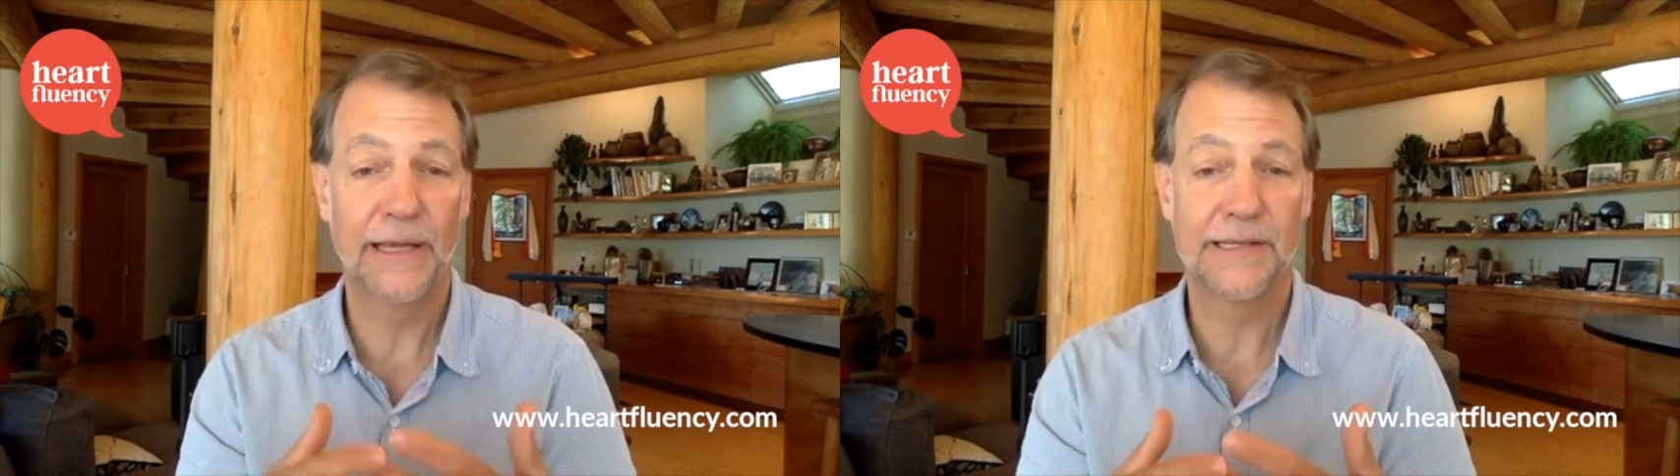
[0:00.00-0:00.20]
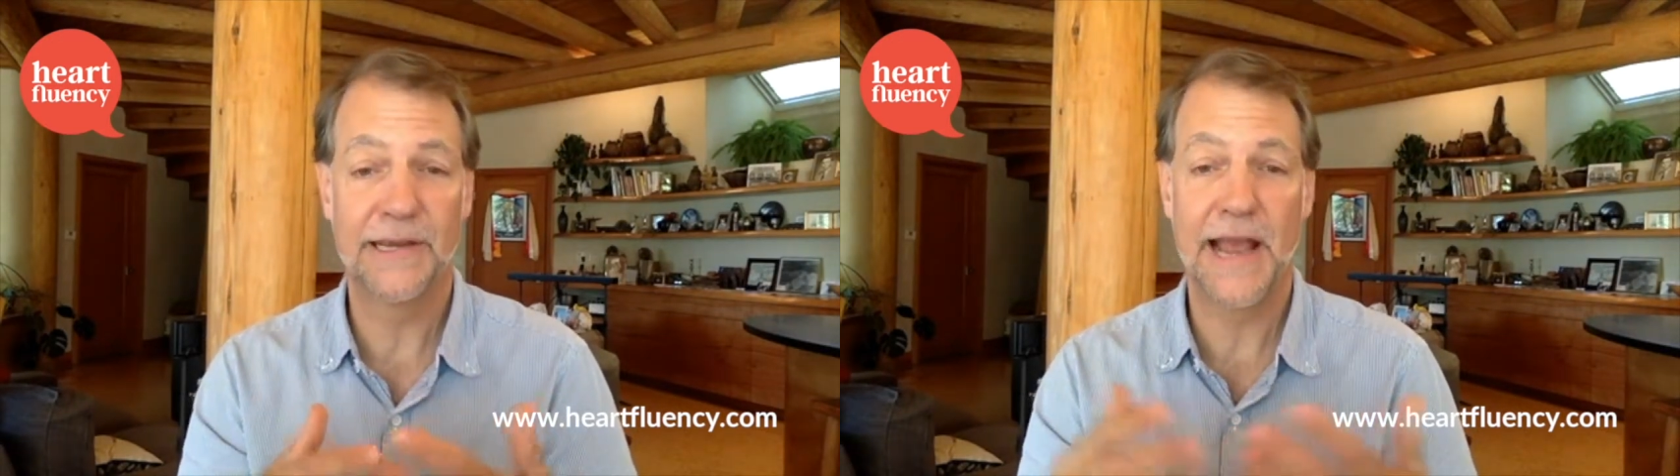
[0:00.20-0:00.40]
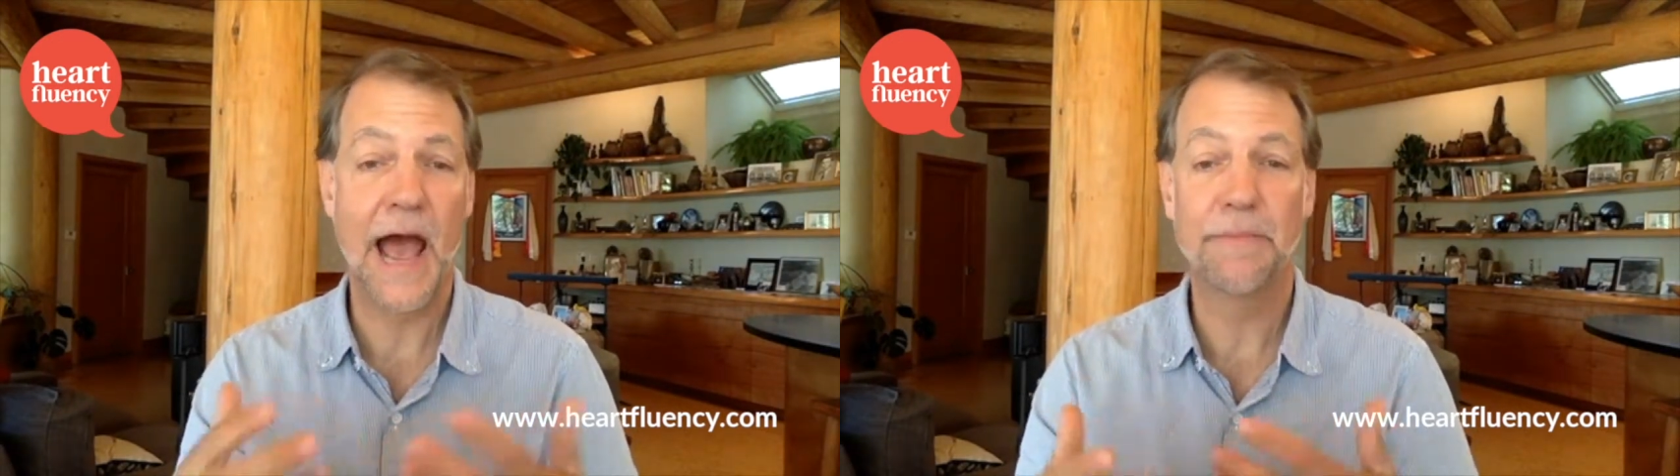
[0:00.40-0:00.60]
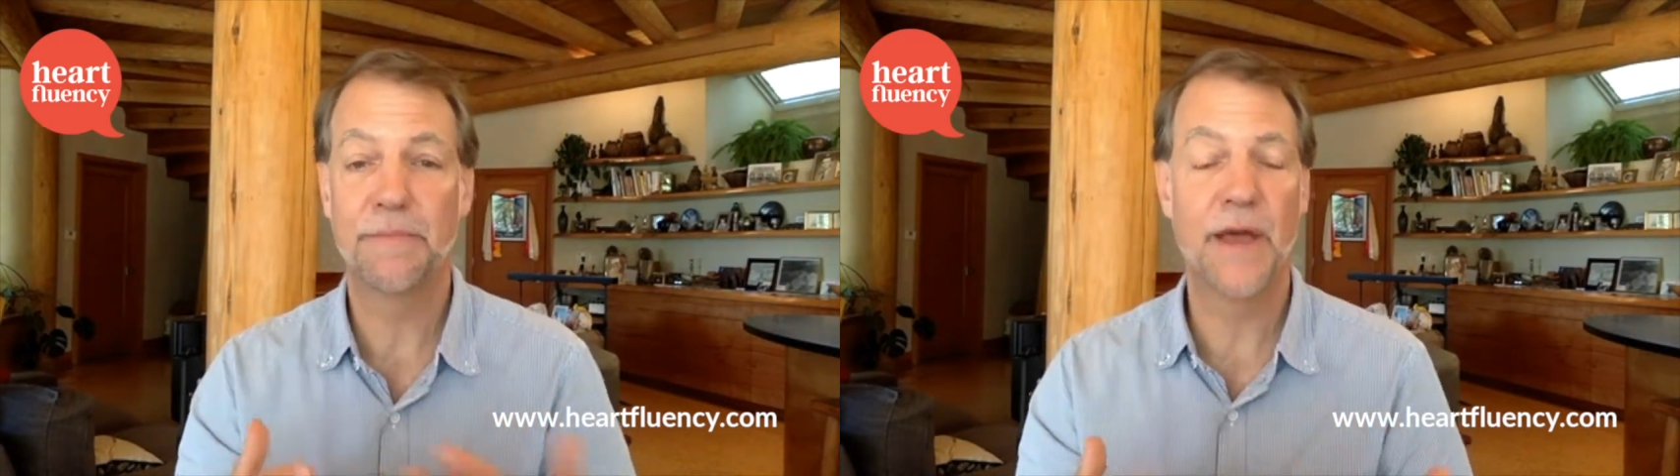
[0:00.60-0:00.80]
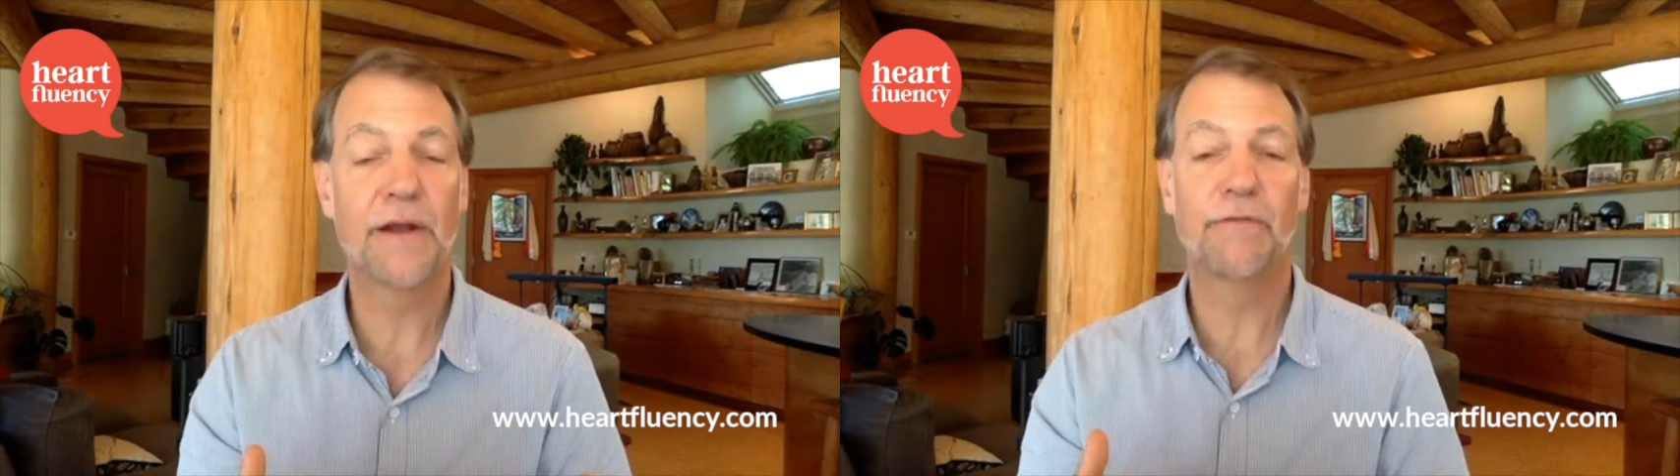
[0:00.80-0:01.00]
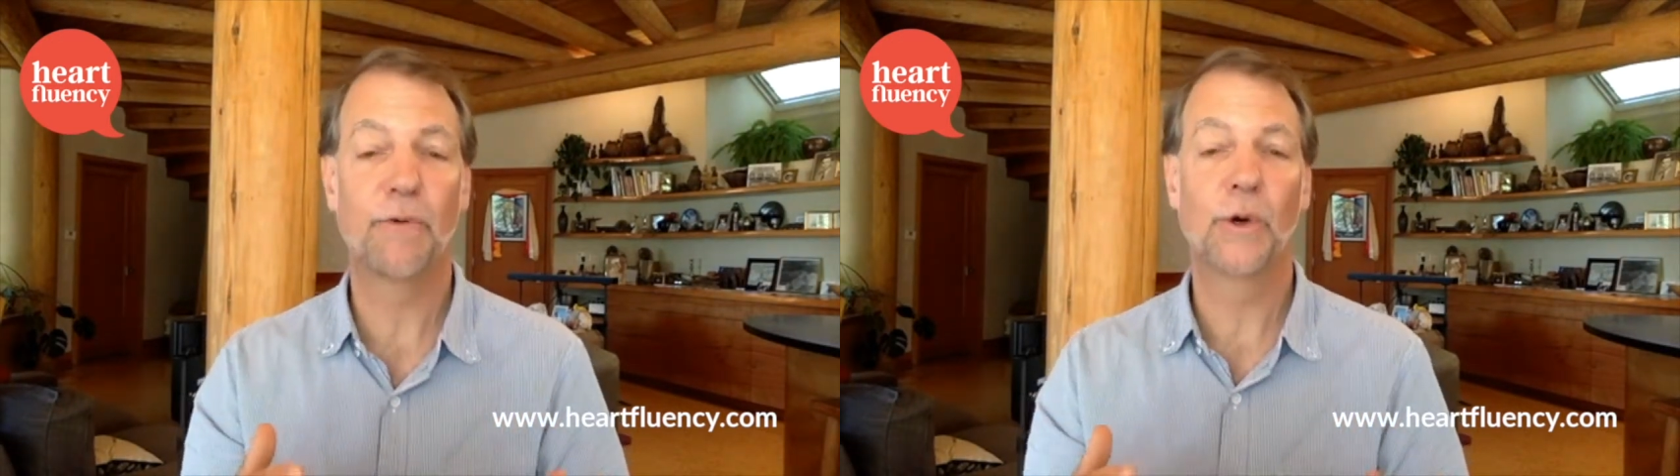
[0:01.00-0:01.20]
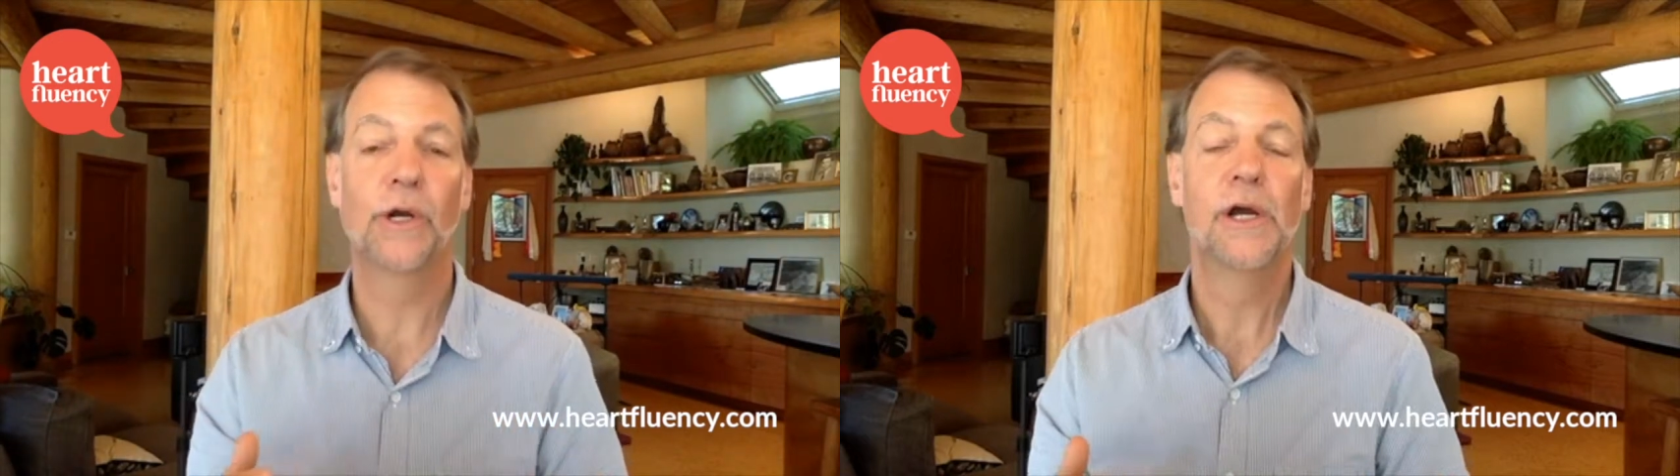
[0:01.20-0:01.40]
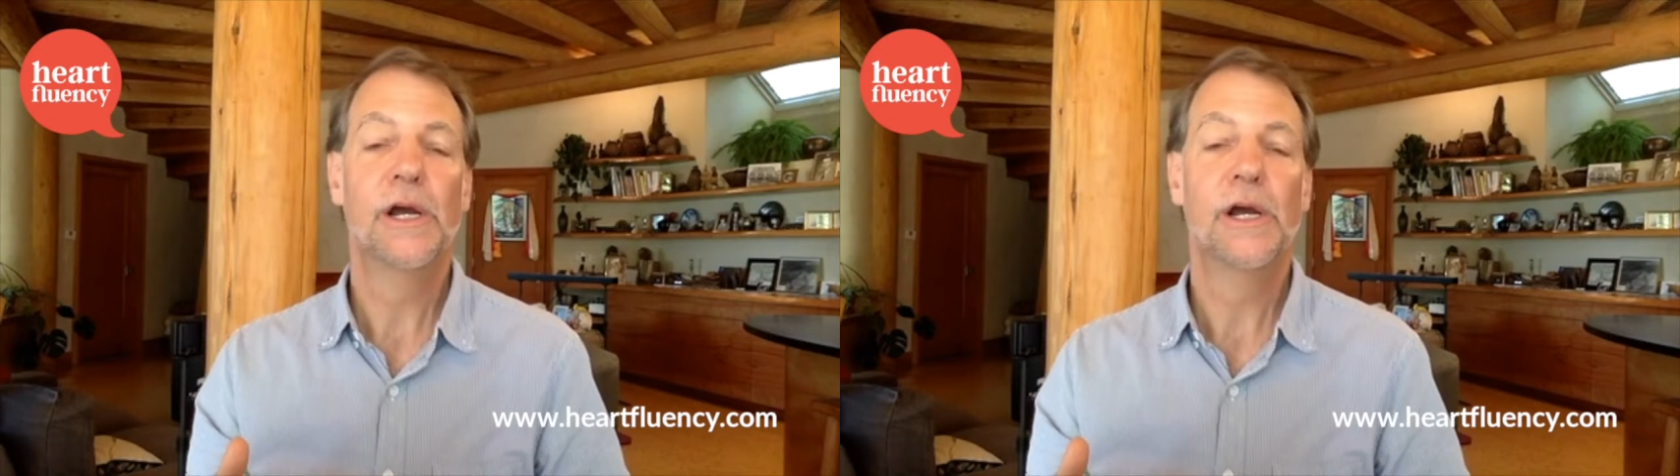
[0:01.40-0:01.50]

it's an apt metaphor